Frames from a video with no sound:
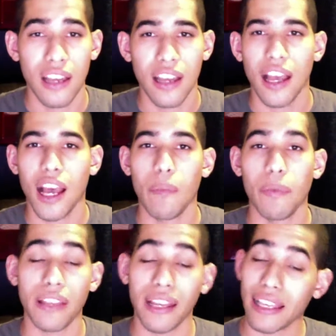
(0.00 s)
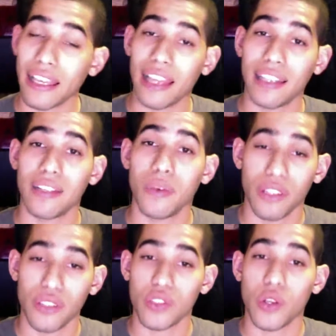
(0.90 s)
But then again, with
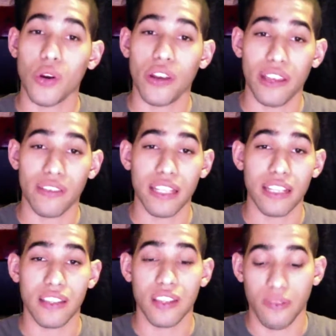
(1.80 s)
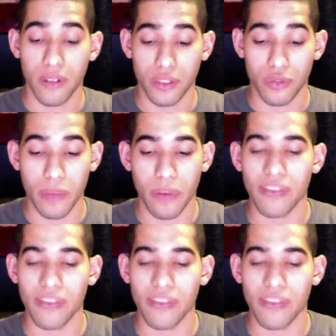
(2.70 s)
the story of the DC Universe Rebirth,